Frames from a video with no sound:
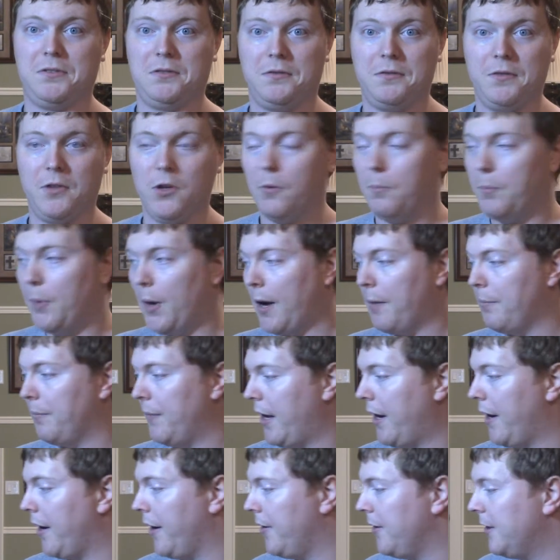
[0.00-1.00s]
No problem
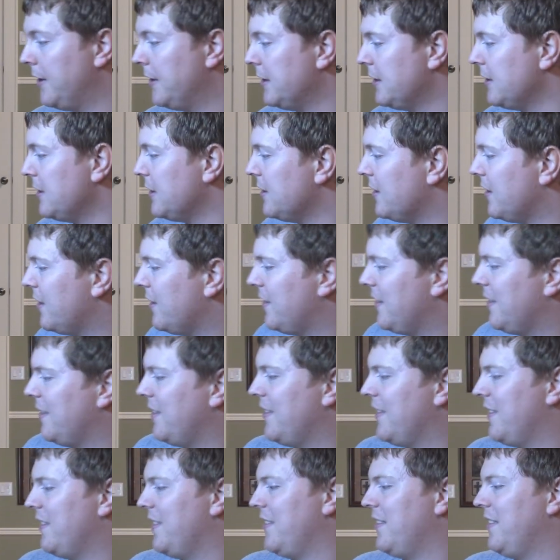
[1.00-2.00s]
there.
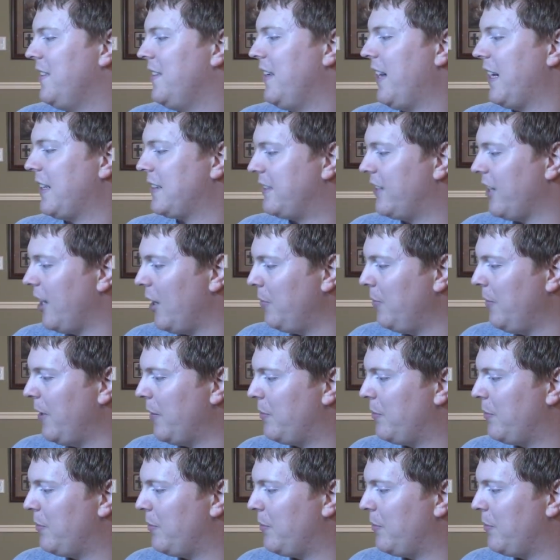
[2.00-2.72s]
Next up,